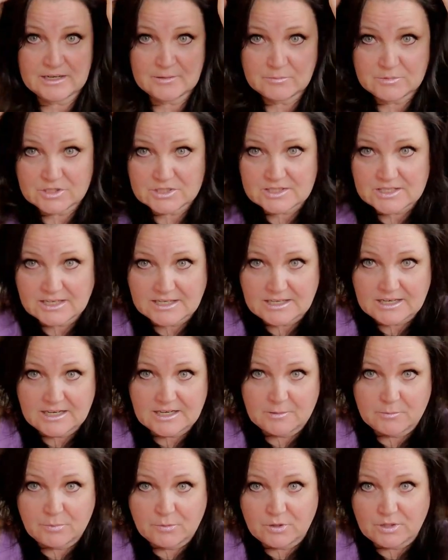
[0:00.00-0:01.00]
I'm just going to
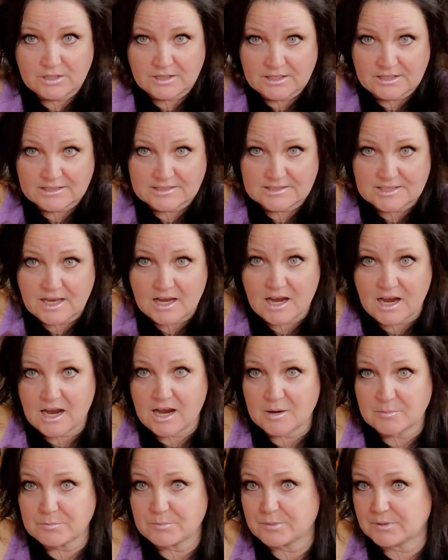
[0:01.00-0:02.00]
kind of put this
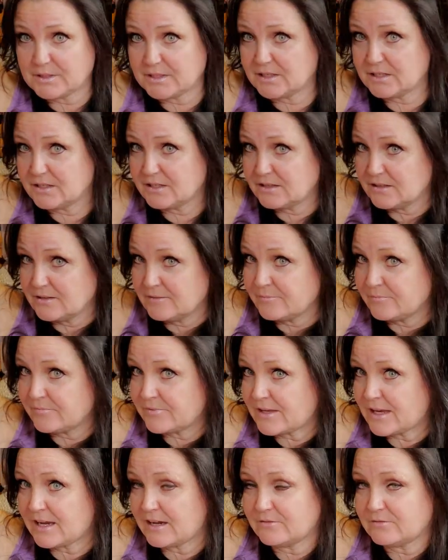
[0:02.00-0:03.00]
up and
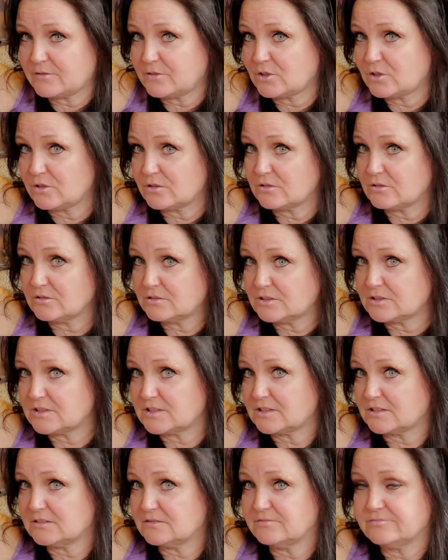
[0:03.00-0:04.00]
have curls
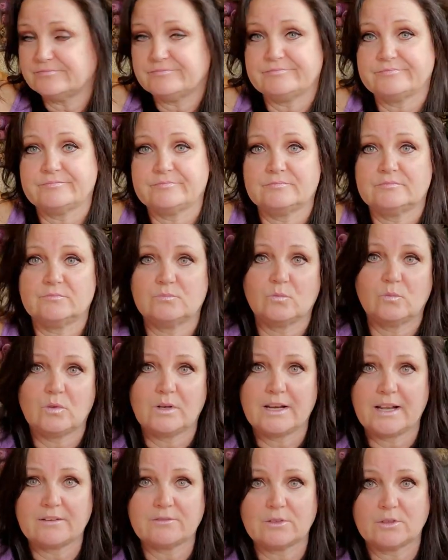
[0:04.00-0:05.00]
and
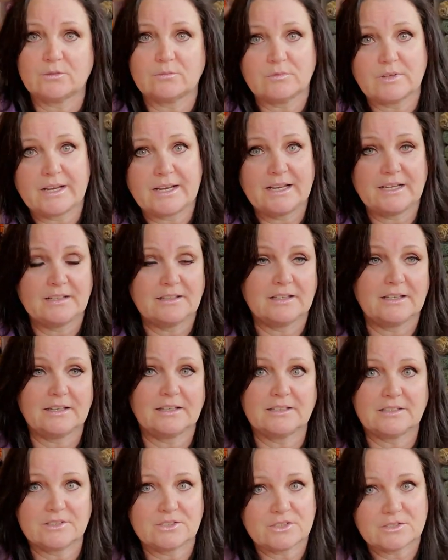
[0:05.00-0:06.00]
whatever, right?
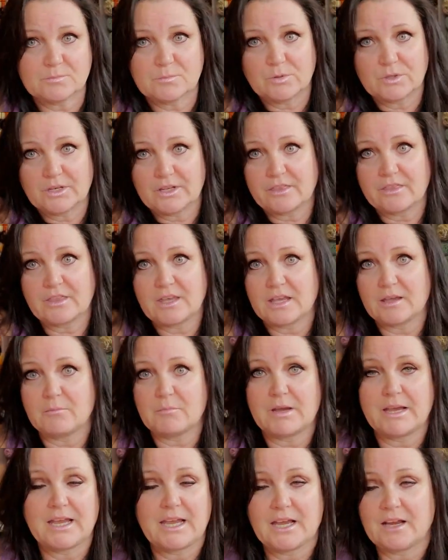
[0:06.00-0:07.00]
Like just put a thing in
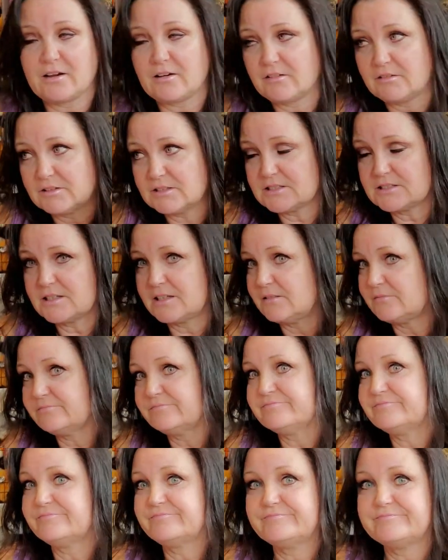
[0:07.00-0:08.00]
my hair. It's like
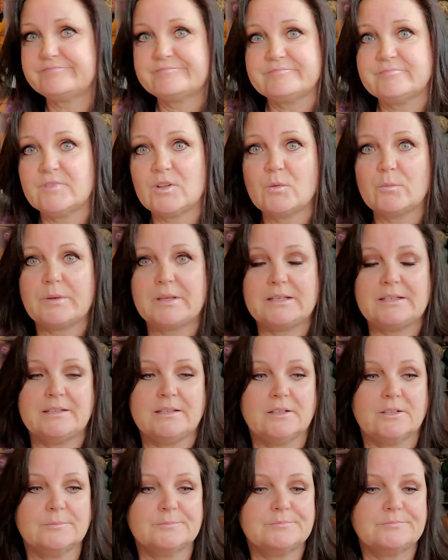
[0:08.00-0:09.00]
no big
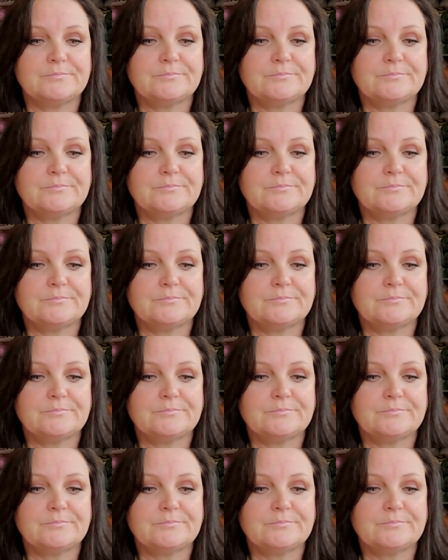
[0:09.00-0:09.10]
deal.